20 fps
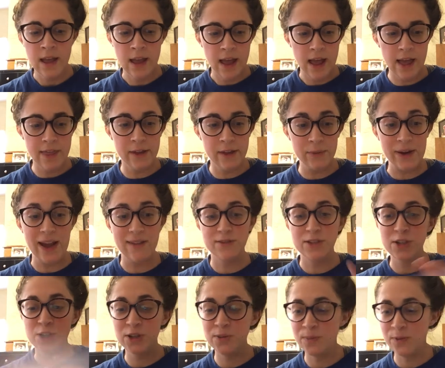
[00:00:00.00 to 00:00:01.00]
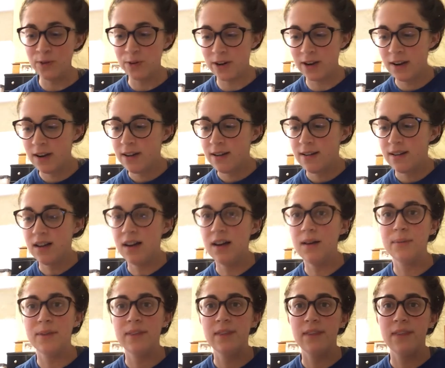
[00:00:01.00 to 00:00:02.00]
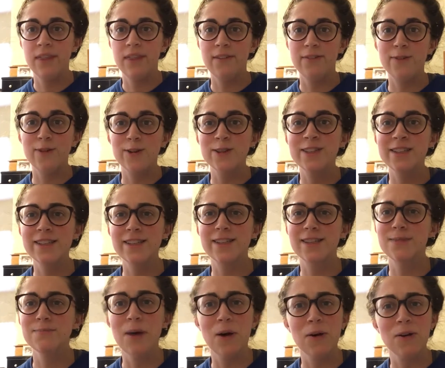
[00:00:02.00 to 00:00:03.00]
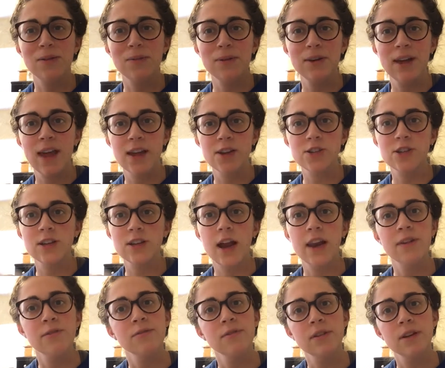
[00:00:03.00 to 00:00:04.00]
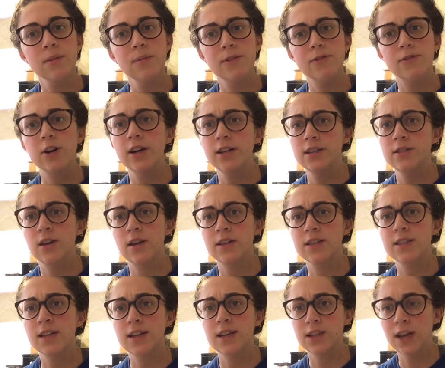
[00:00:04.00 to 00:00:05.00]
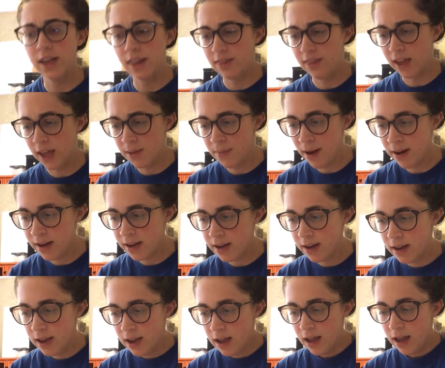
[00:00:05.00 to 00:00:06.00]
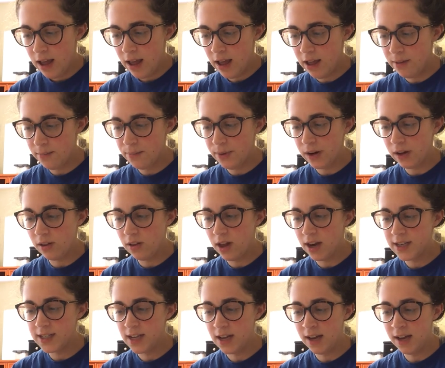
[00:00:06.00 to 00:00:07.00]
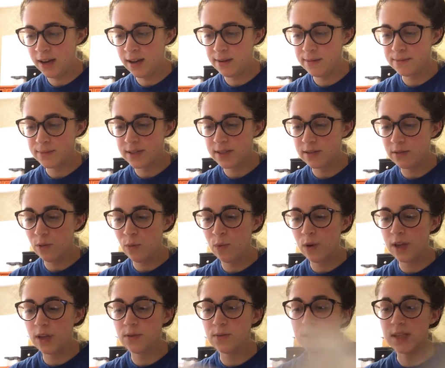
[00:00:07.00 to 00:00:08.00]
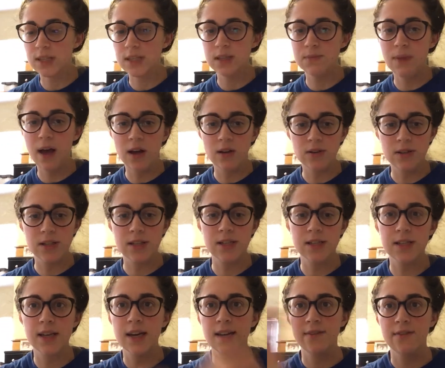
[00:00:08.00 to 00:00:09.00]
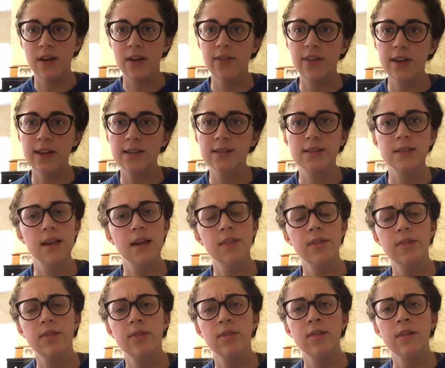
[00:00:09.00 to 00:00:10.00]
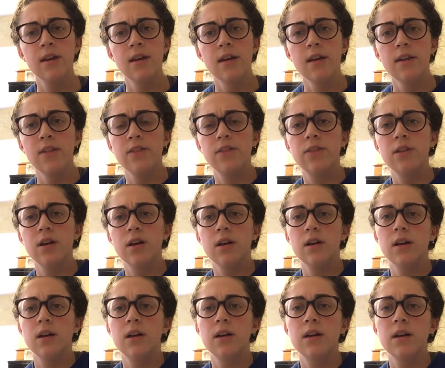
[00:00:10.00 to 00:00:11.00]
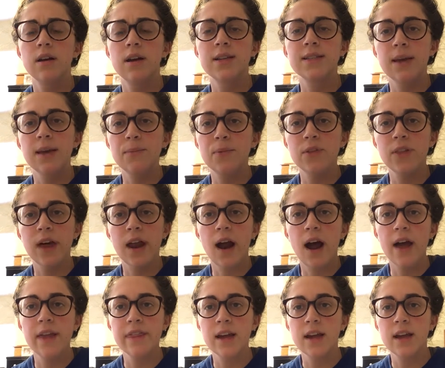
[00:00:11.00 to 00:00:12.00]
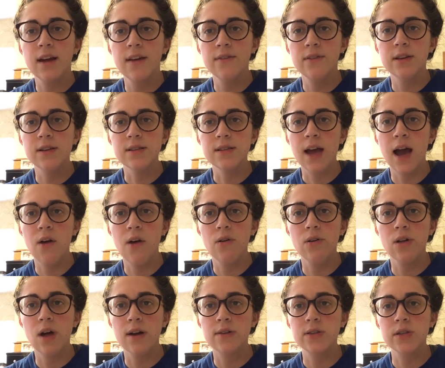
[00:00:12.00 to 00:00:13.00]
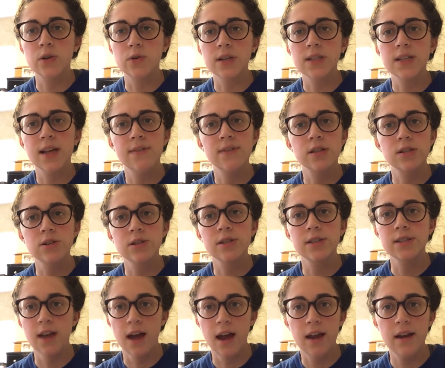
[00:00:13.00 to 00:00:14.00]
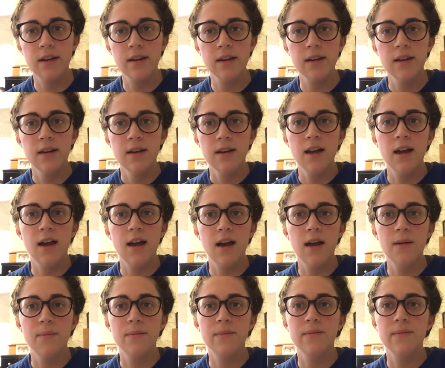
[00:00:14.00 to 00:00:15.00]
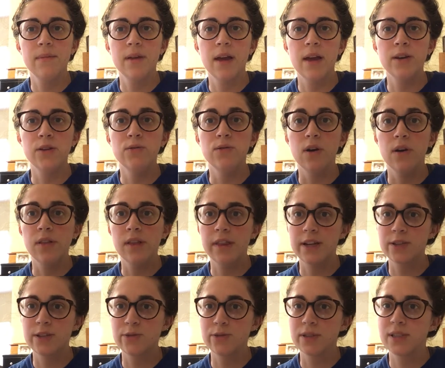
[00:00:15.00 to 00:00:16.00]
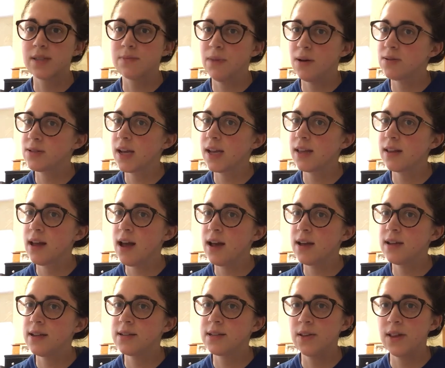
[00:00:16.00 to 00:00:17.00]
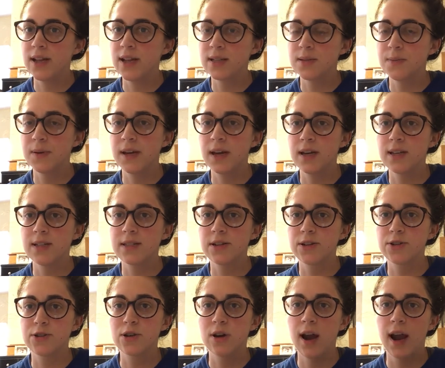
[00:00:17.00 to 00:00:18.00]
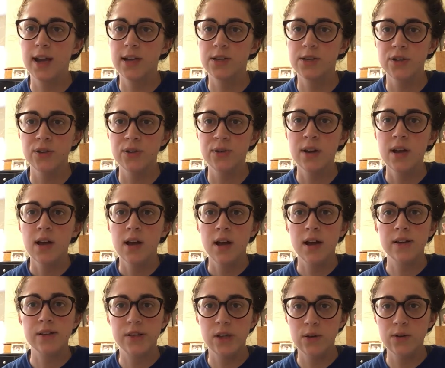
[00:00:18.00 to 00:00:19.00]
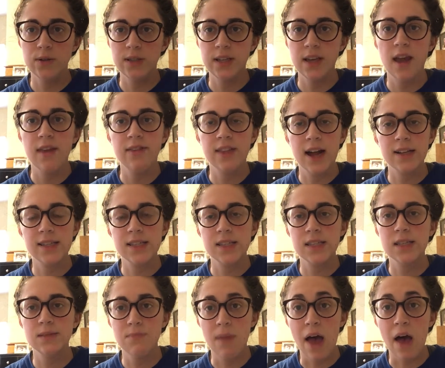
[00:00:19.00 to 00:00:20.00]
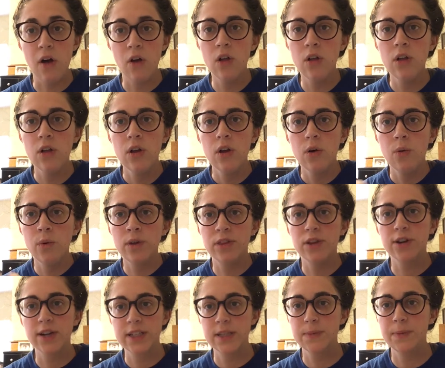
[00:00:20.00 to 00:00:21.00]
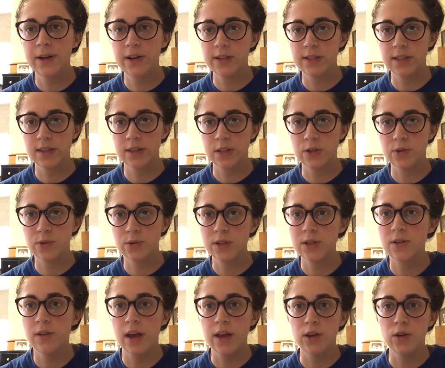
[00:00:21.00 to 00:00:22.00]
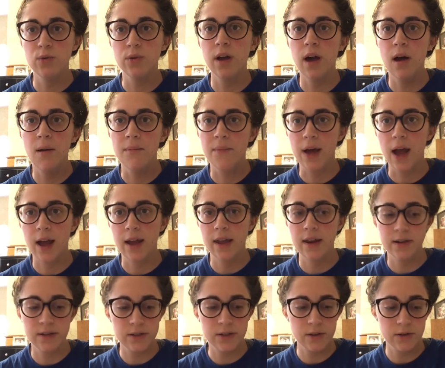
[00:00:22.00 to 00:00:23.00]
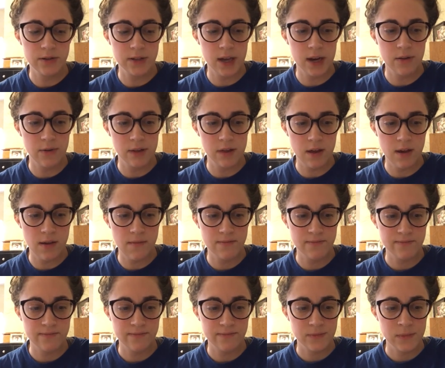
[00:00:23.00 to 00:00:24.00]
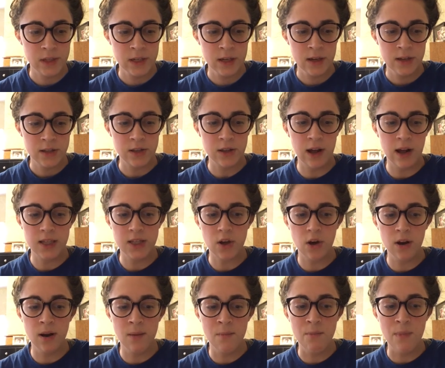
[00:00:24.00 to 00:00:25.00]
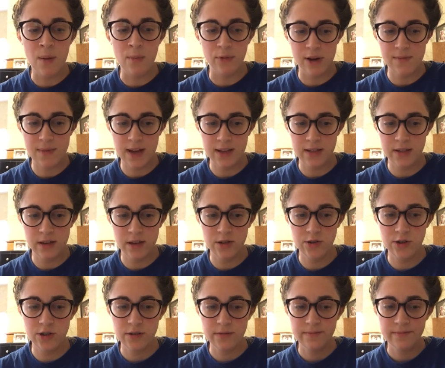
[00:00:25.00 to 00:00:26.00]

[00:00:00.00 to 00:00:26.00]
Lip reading: And then we have 2 more. The first is smell communication. Before I taught this class, I didn't think about it, but a lot of times we use smells to signify things. And the example that I think of is how a lot of stores have a certain scent. And you know that store smells like that, and so that's because they're trying to associate that smell with your experience in the store so that you come back and associate it with it. So it's called a memory message.